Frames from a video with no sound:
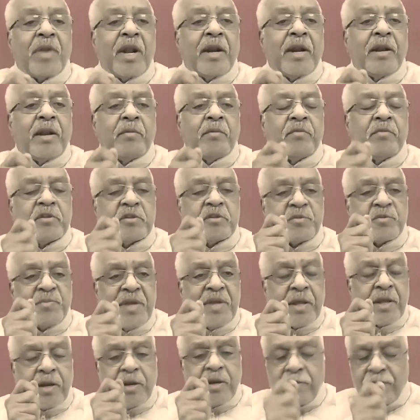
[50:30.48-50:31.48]
blood
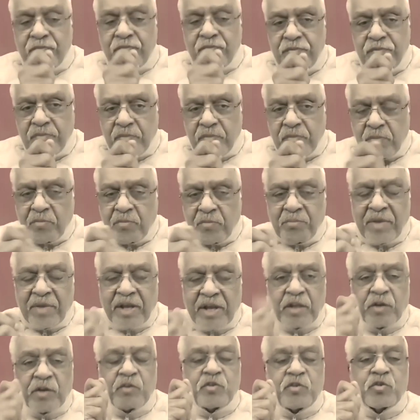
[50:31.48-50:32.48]
smear
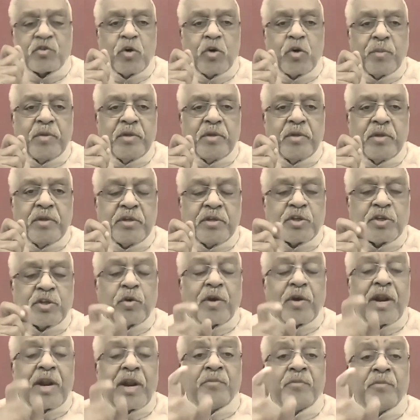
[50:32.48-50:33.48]
microscope,
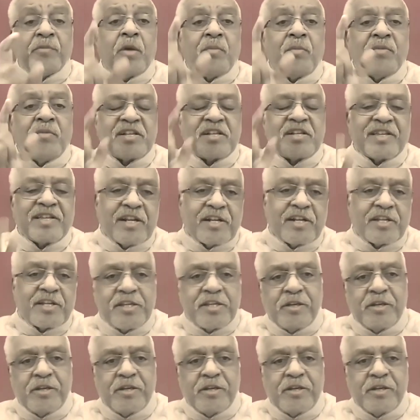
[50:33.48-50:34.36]
showed abnormal cell.